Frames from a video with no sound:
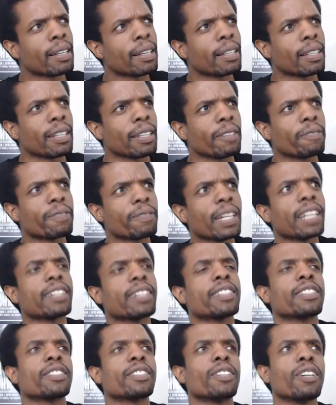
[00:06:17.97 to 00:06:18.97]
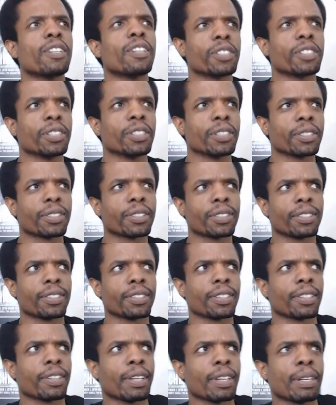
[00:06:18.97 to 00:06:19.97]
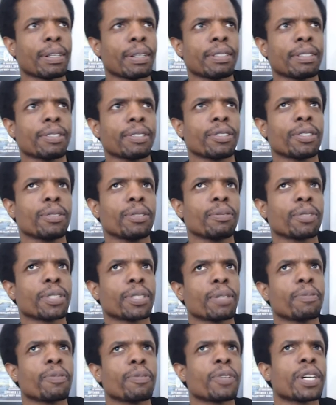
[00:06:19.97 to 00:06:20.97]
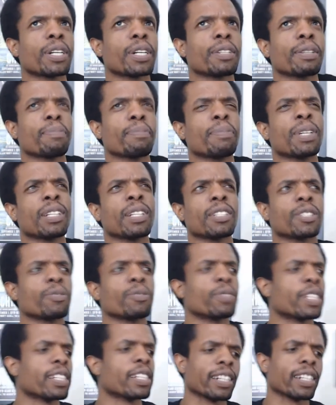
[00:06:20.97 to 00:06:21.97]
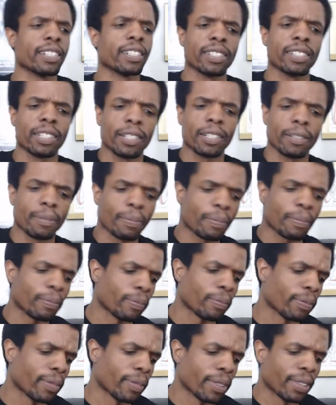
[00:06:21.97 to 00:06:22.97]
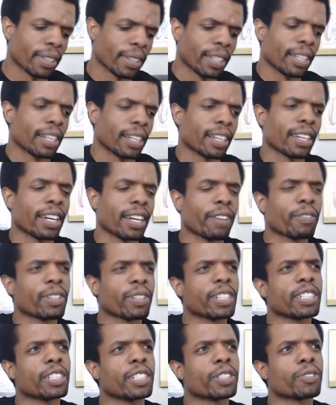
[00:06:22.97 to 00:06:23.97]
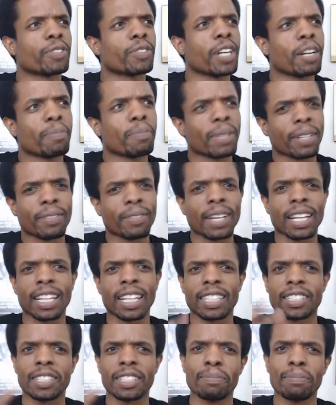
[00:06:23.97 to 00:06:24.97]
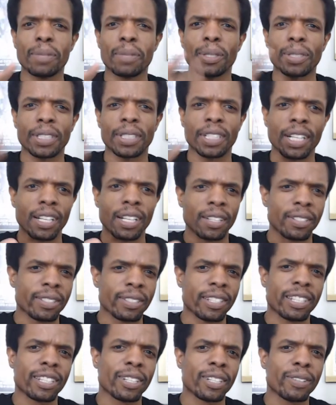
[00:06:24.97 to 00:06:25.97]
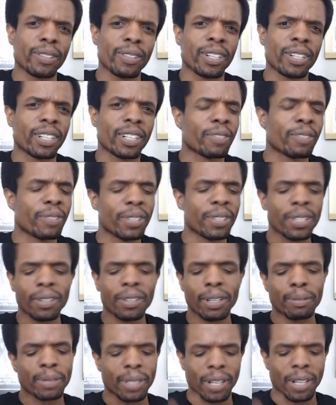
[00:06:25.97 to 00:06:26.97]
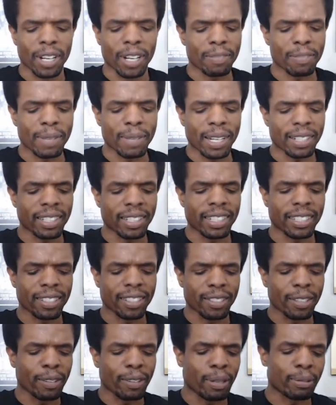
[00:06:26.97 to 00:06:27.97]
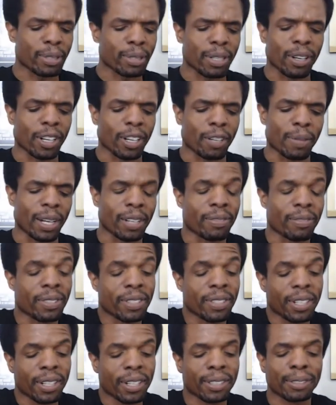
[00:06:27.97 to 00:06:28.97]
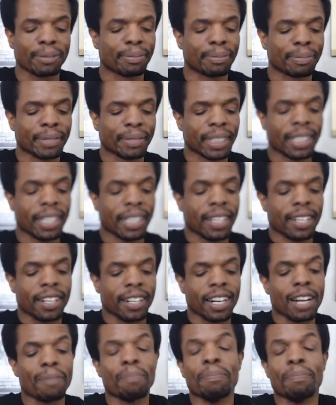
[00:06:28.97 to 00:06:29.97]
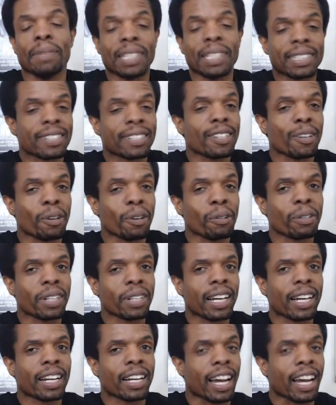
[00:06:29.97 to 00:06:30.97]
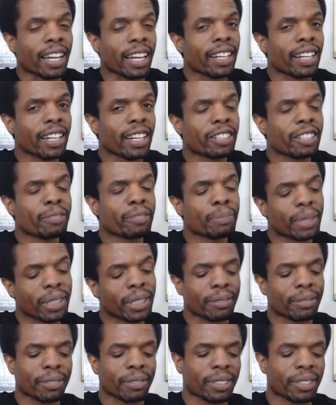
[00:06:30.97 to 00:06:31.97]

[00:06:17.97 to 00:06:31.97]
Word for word: the Flight Nostalgias in somewhere in the middle of 2019. Can't really describe them, but they've got like some multicolor thing going on. If you know what I'm talking about, like you know what I'm talking about. If you don't, you're not missing a whole lot. I like them, but